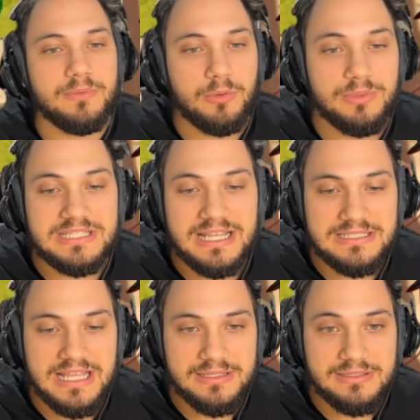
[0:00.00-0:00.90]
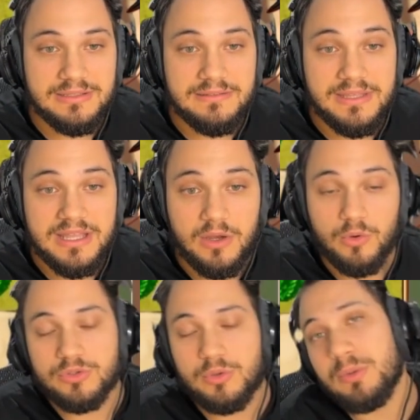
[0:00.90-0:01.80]
So besides that, there are
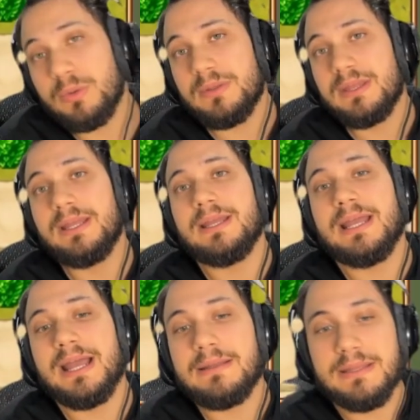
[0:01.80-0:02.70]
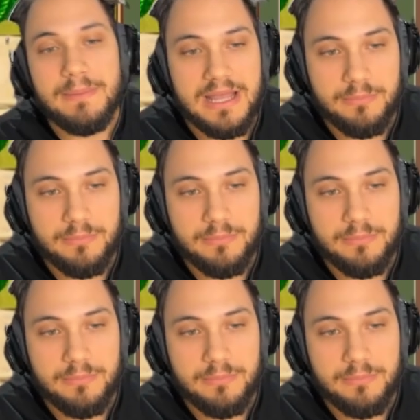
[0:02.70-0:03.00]
also health and mana